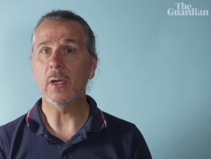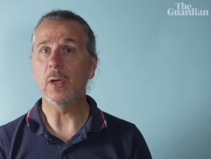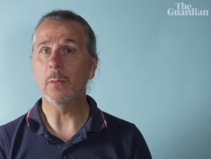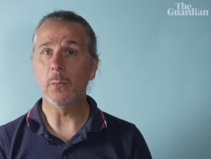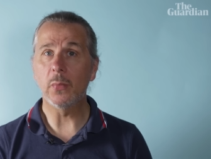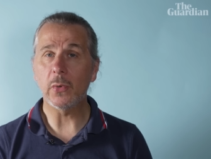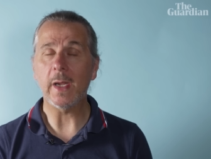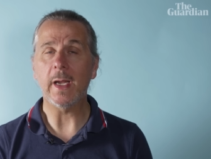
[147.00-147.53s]

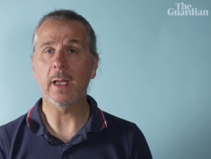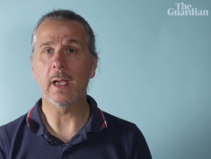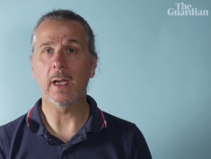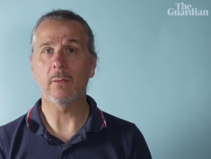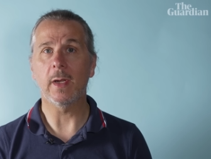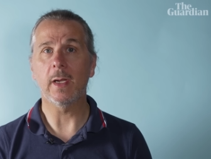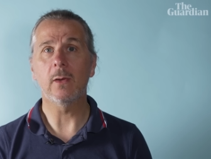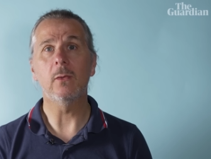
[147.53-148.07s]
could break
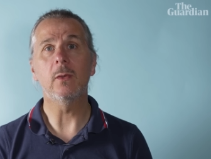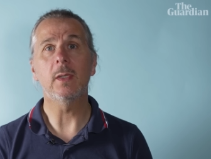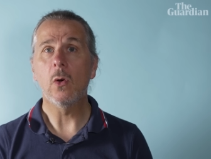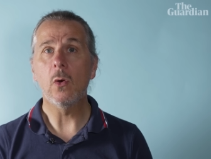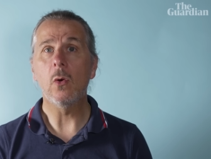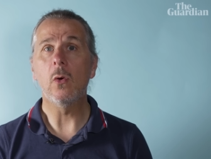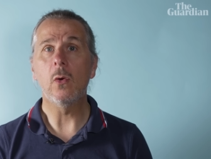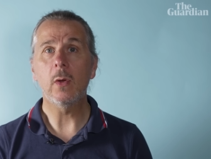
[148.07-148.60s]
that record,
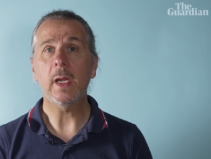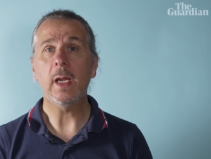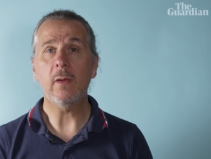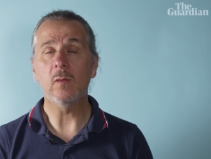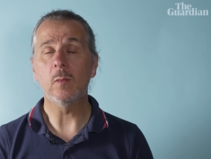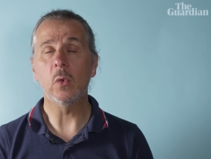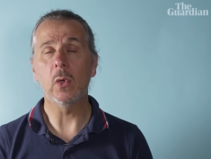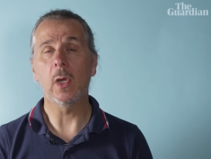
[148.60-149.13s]
or
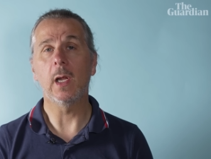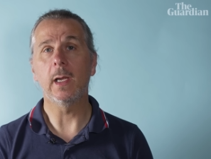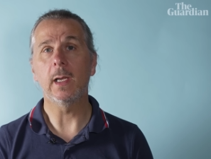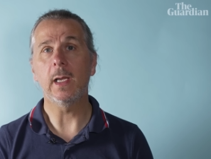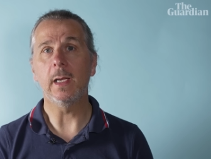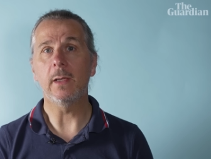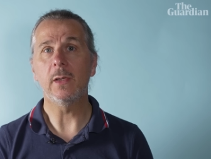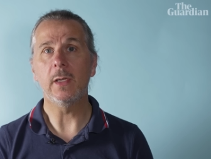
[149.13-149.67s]
even more
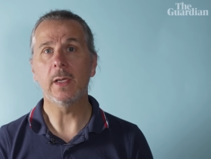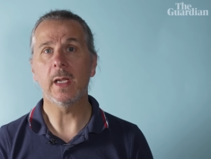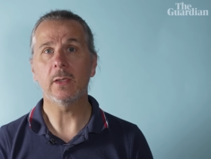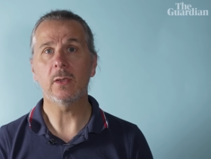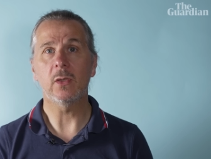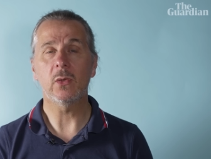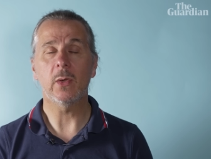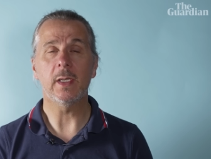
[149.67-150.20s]
likely in
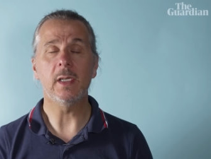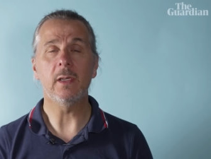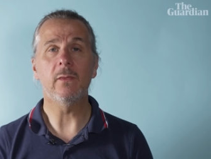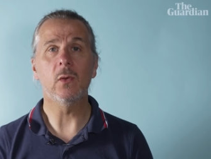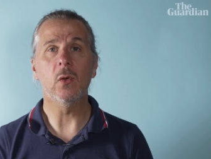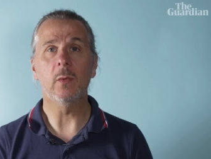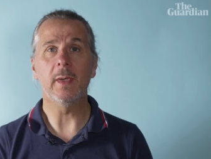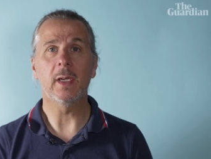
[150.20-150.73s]

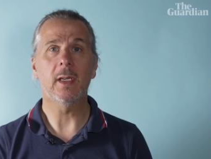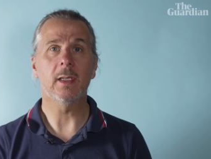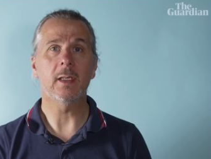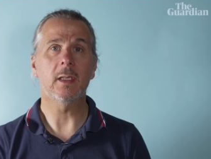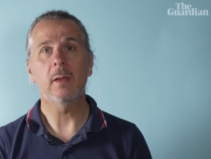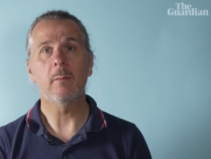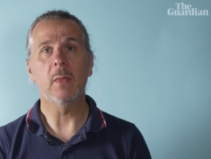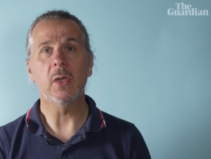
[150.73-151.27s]
2024,
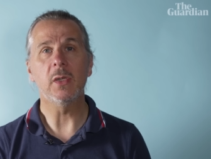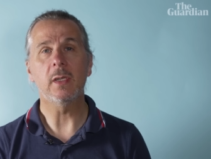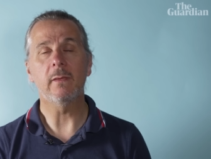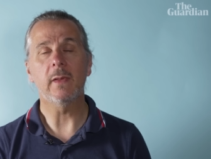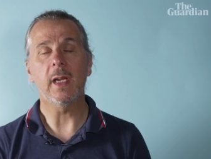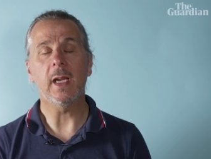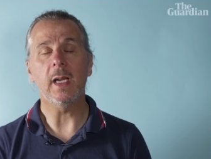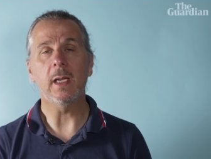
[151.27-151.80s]
because most of
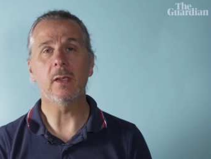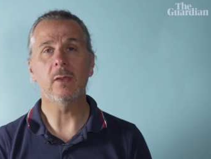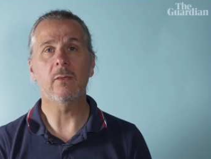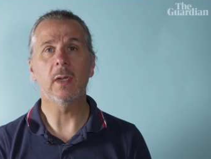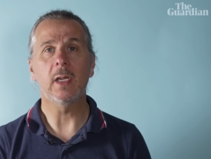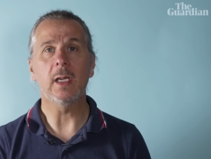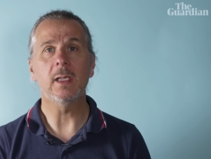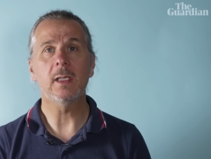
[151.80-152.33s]
the heat is
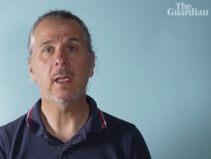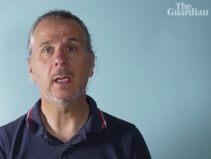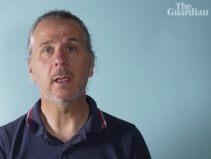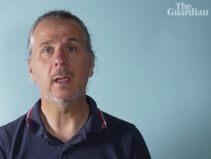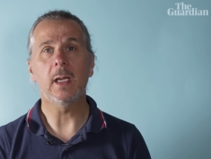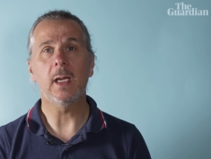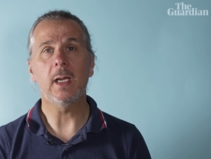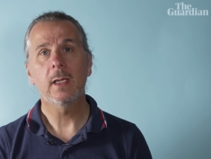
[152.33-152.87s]
released
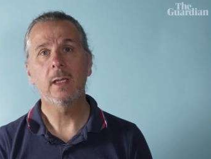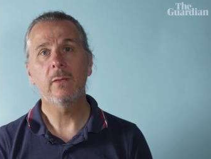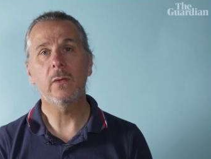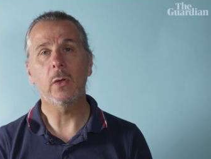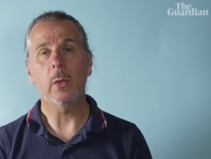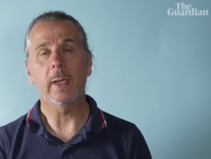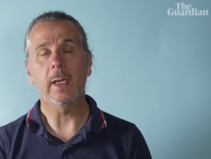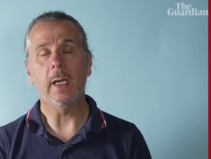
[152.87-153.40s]
in the
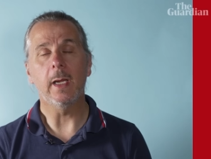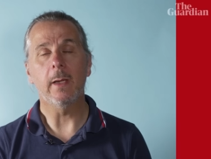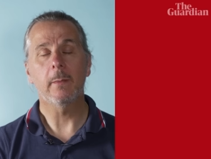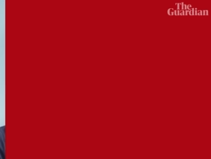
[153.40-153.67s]
following year.